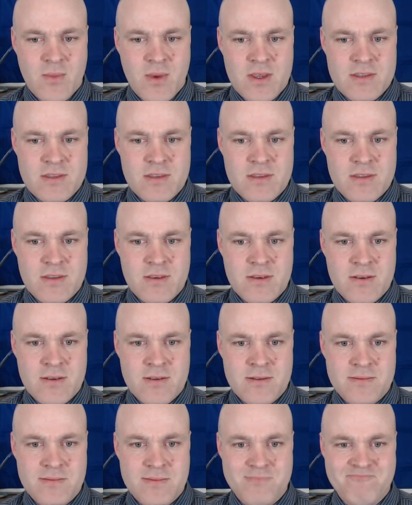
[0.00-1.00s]

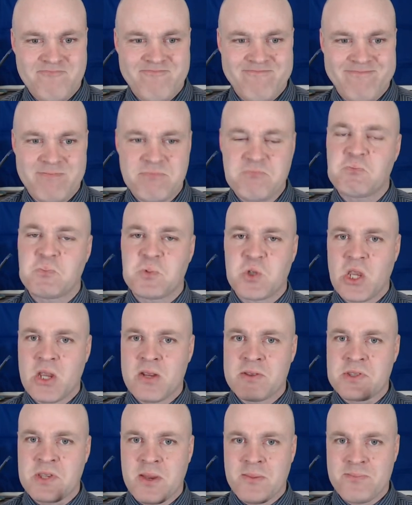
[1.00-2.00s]
sister, she
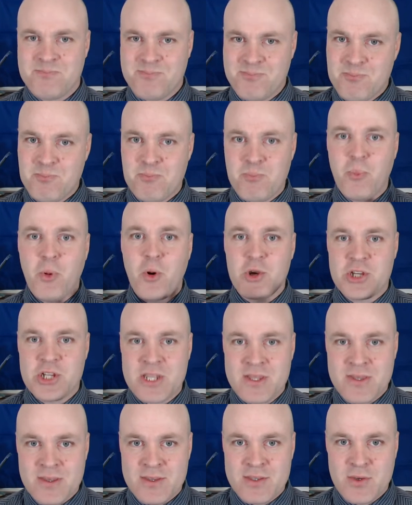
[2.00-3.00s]
ends up
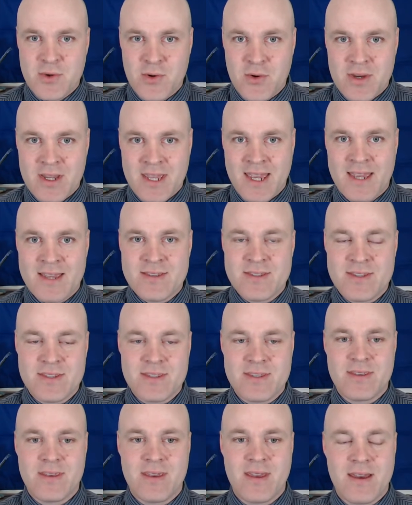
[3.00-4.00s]
pushing this court
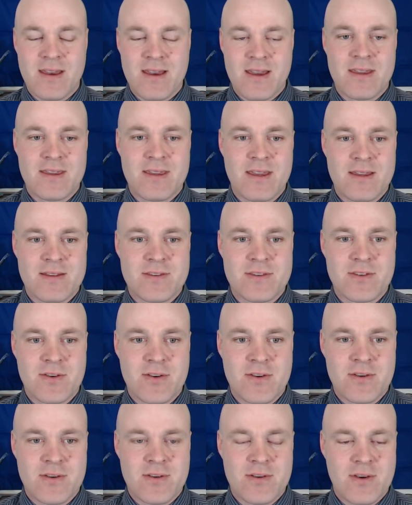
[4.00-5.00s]
case against
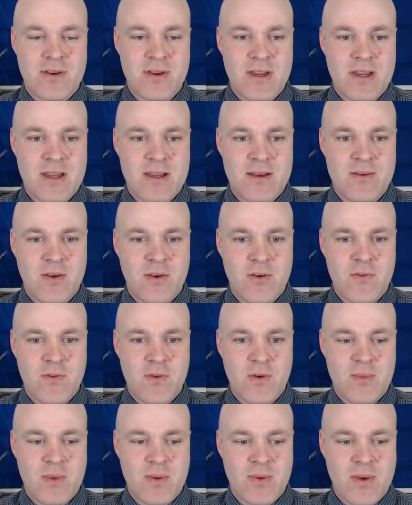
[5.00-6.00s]
her
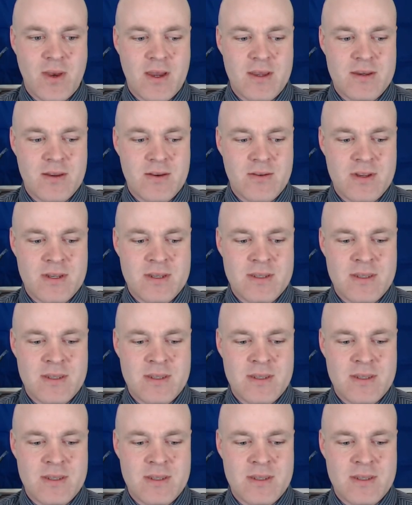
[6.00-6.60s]
former partner,